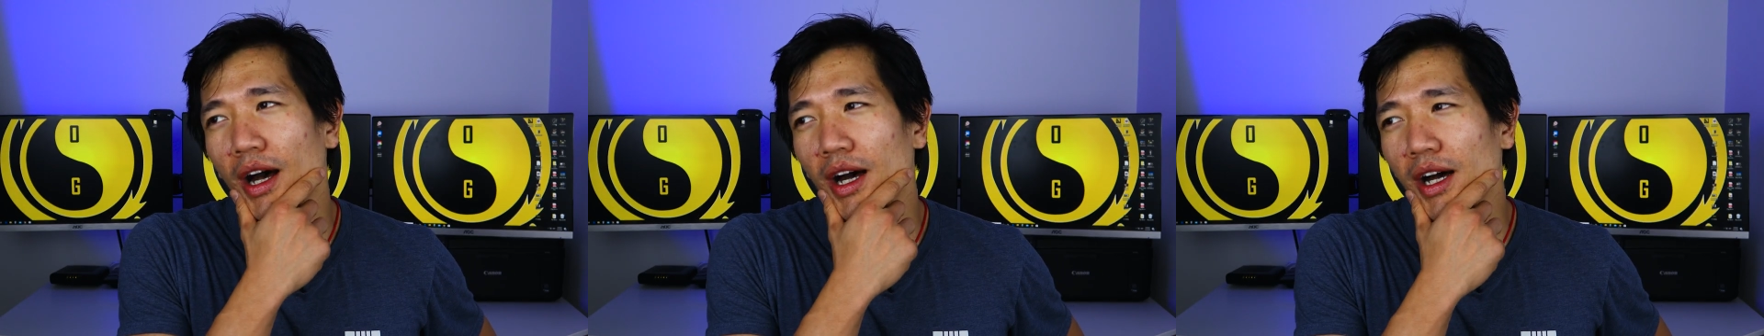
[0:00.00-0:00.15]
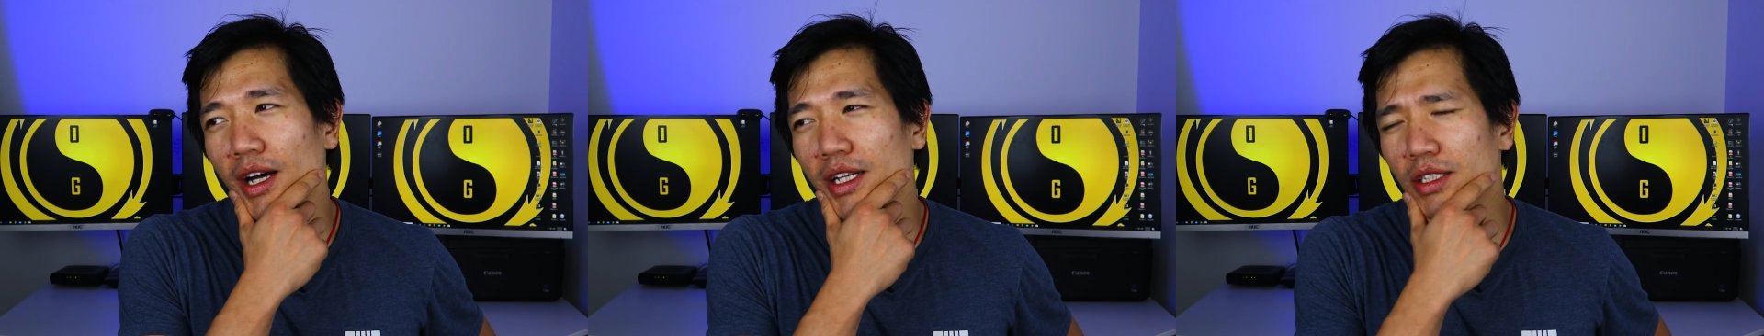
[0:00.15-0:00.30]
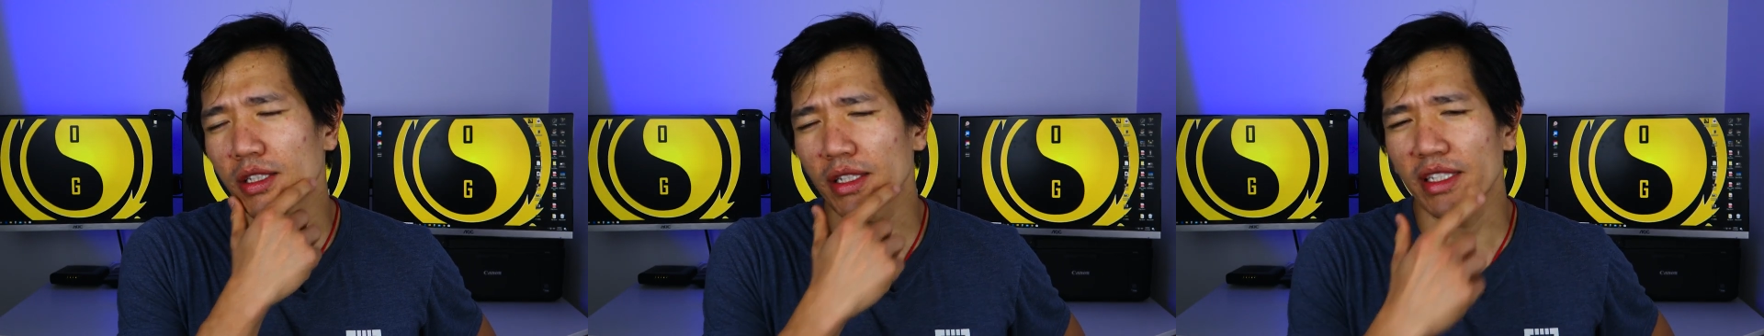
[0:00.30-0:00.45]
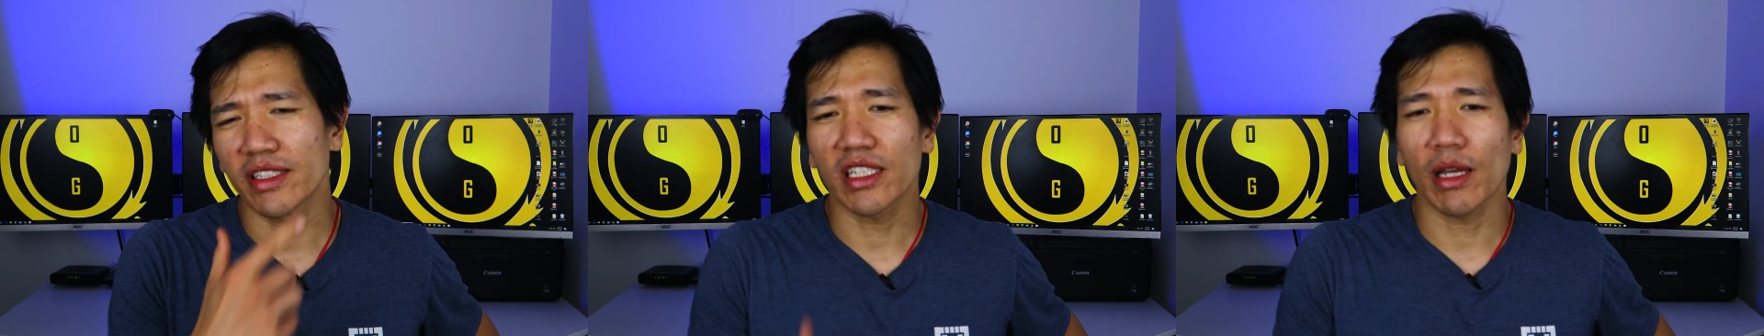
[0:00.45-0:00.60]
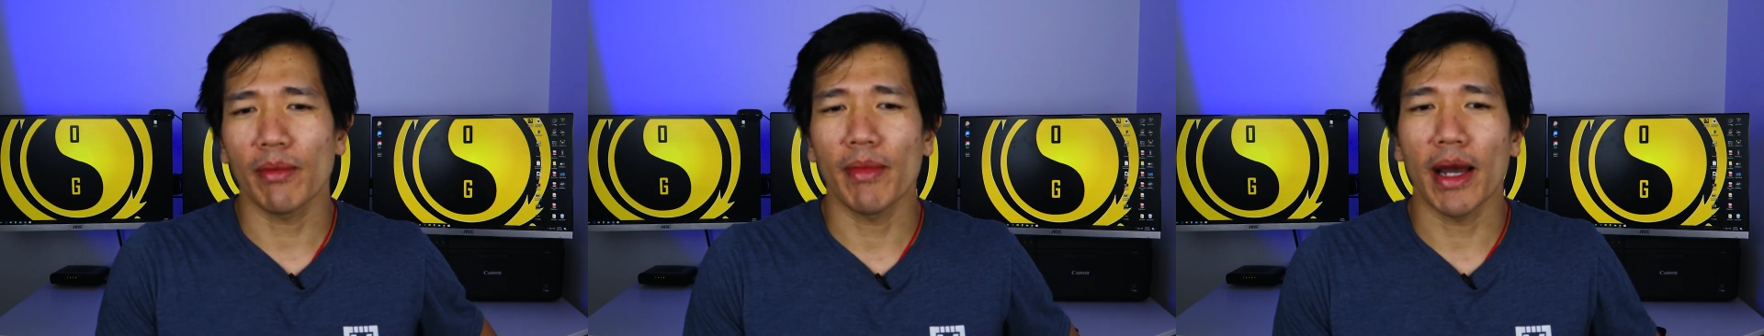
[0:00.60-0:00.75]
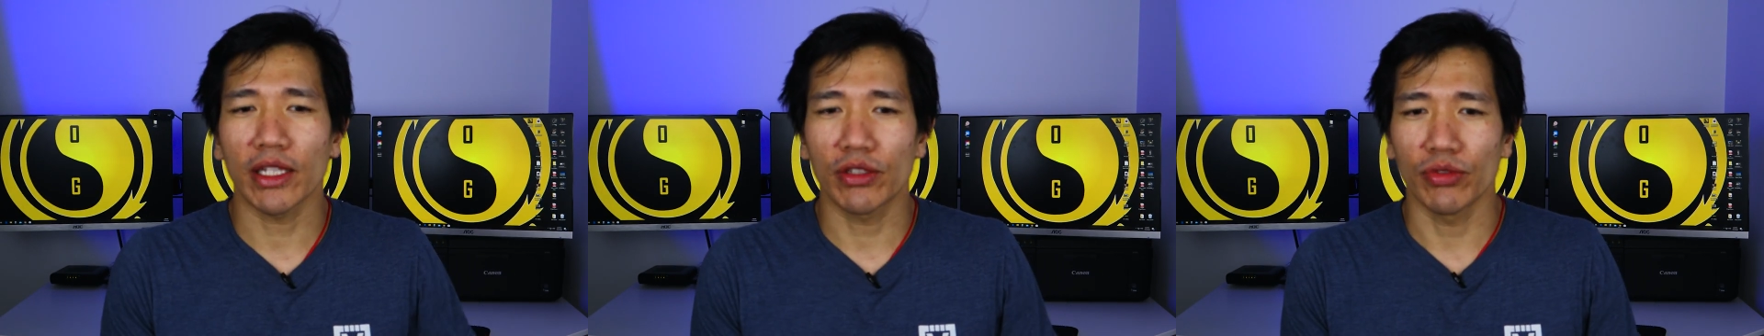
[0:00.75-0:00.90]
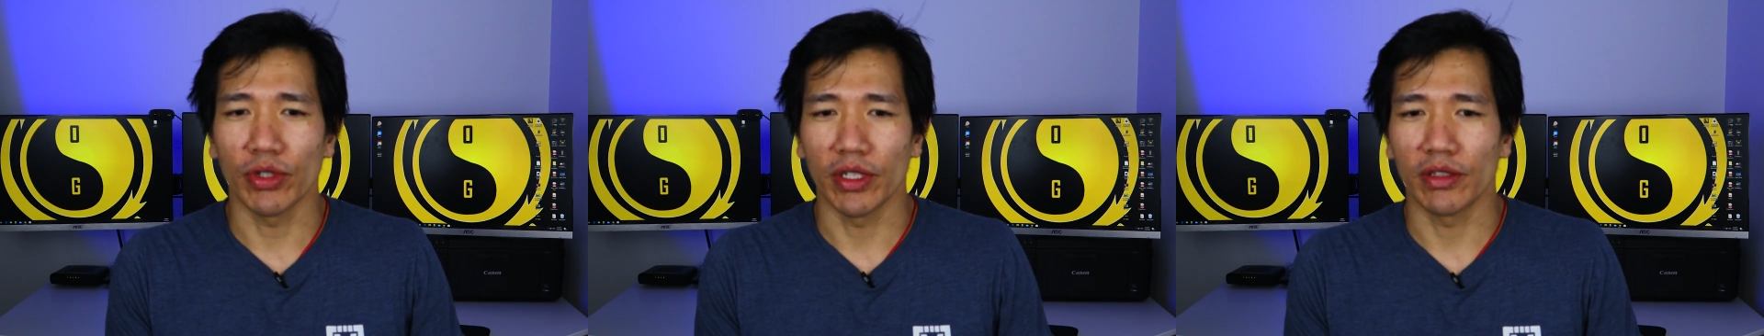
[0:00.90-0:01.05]
Uh, so let's get
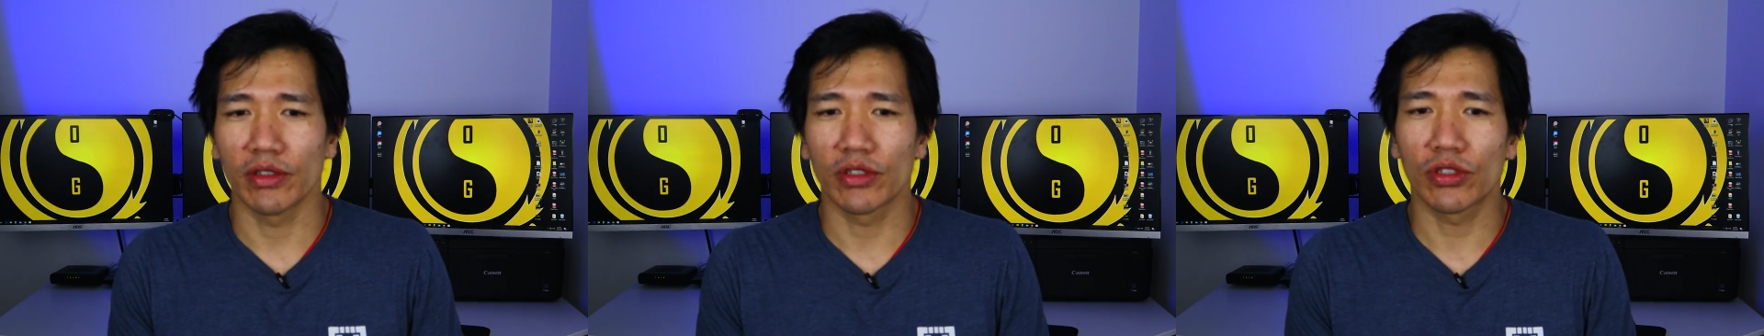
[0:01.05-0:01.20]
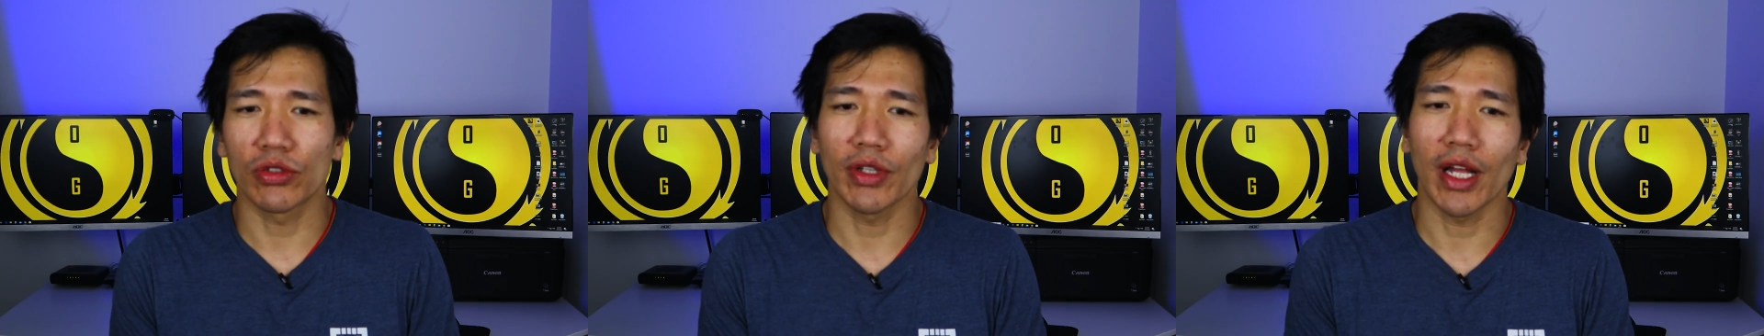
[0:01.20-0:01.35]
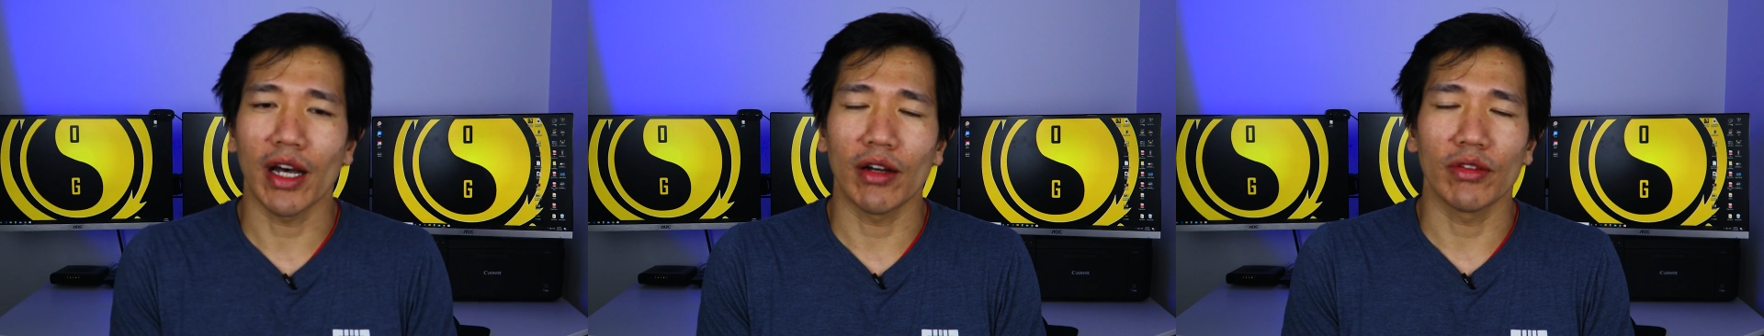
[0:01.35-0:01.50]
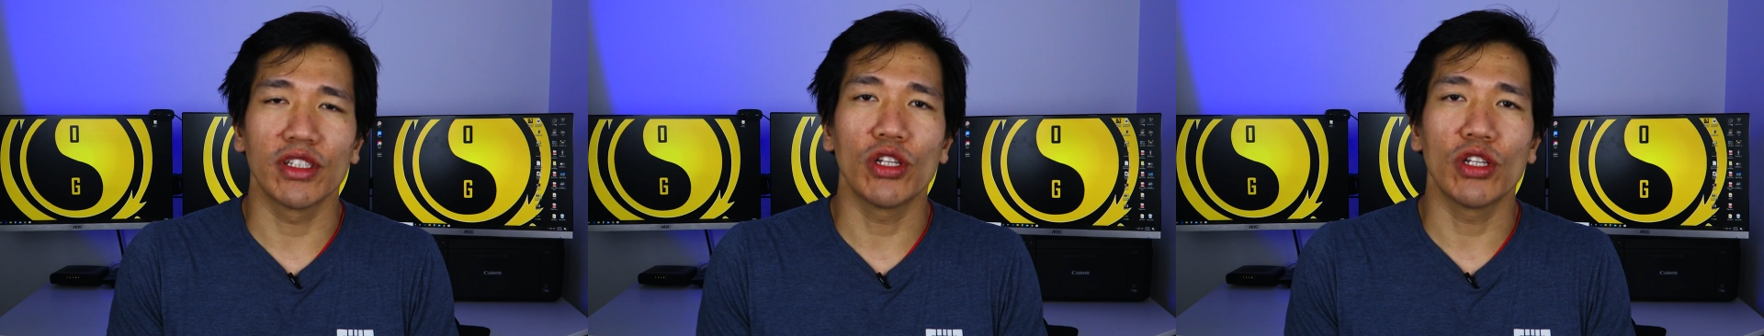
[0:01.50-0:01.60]
back to it. So now